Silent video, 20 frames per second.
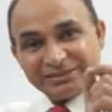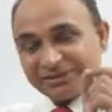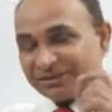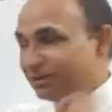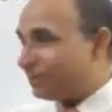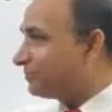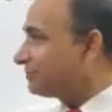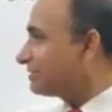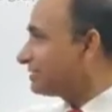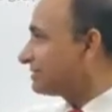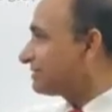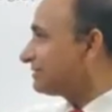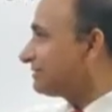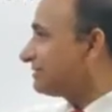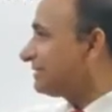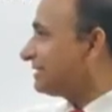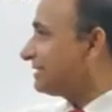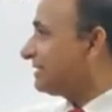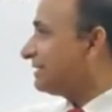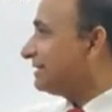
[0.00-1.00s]
accounts,
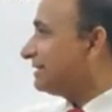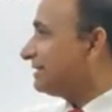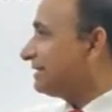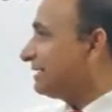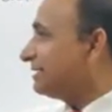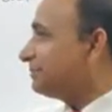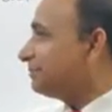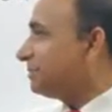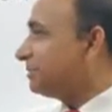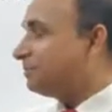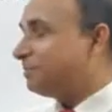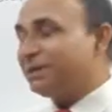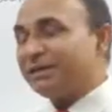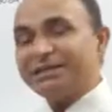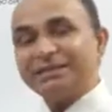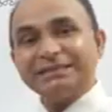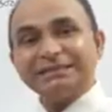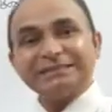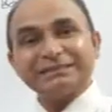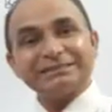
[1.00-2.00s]
then
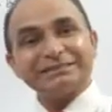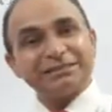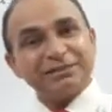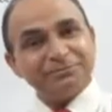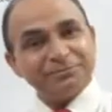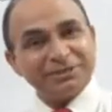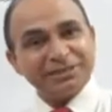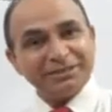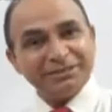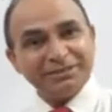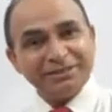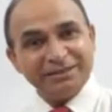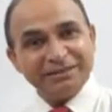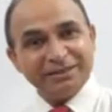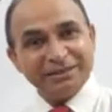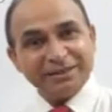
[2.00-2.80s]
preparing the summary